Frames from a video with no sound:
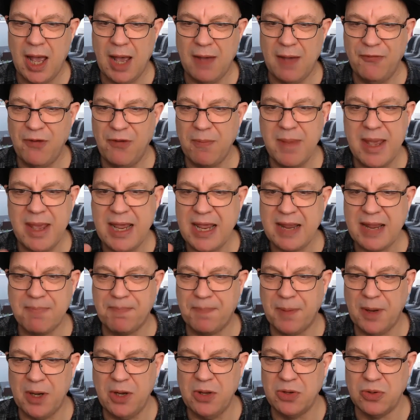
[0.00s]
for me,
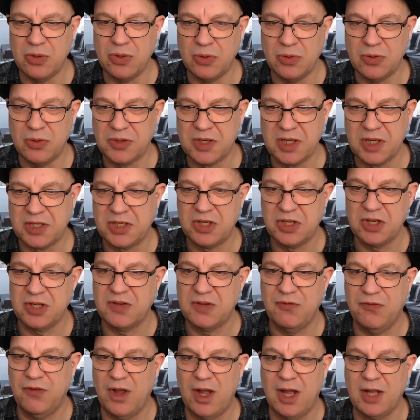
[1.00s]
blues is just
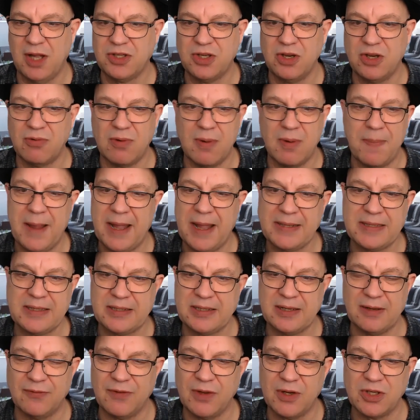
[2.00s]
far too
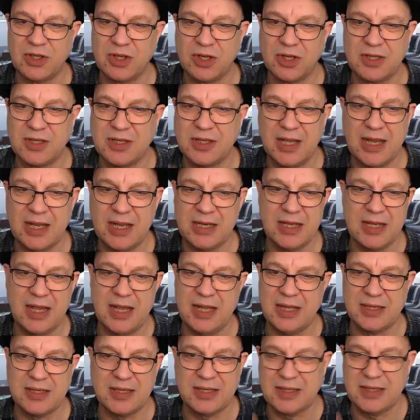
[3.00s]
repetitive, and just
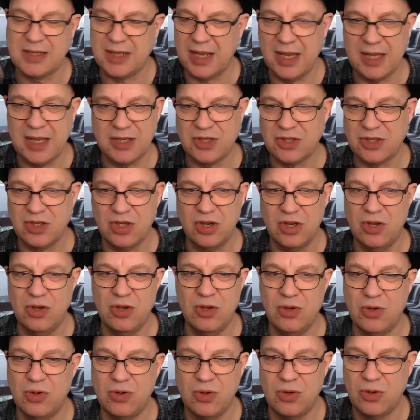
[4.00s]
it's
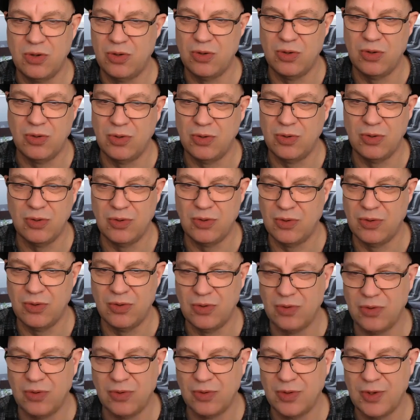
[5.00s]

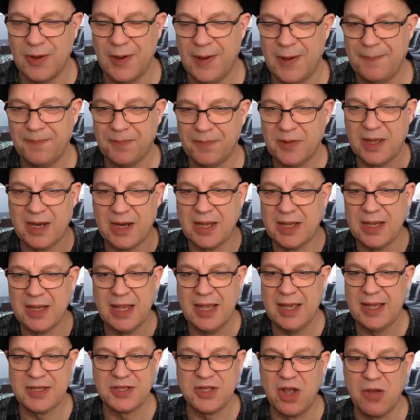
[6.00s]
too,
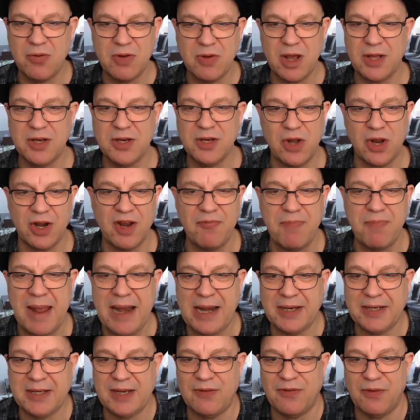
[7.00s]
there's not enough
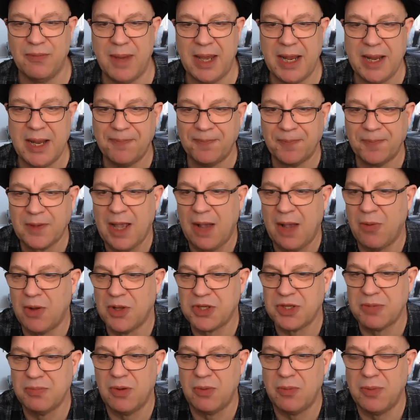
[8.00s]
melody for me. I
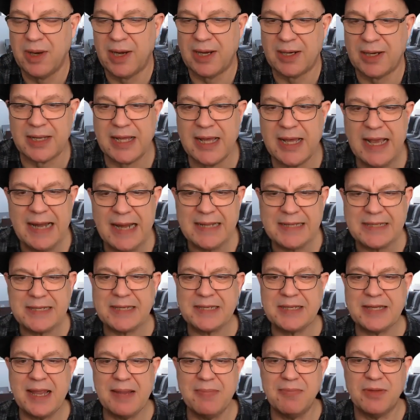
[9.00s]
want some more melody, and it's the
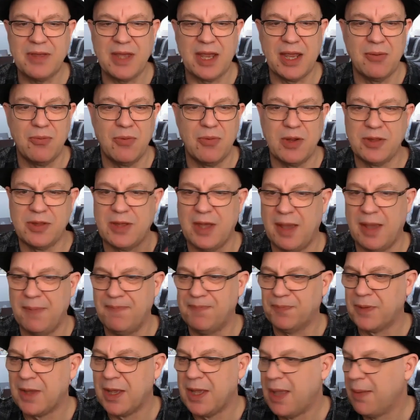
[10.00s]
same thing with
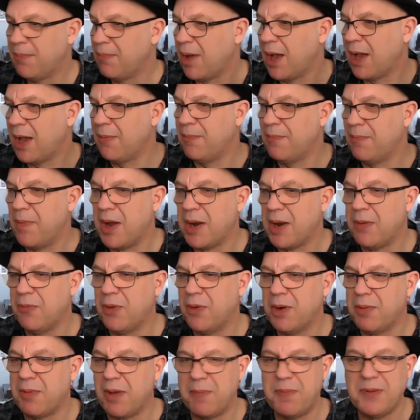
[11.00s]
one
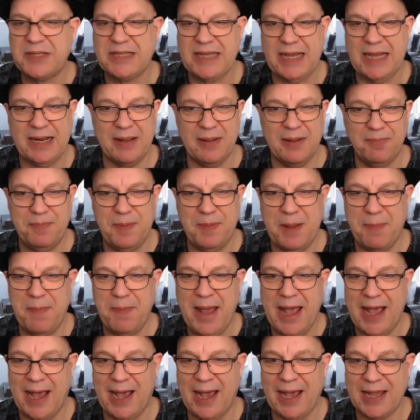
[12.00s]
of my
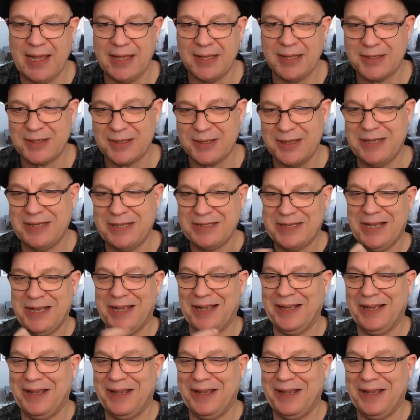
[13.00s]
pet hates is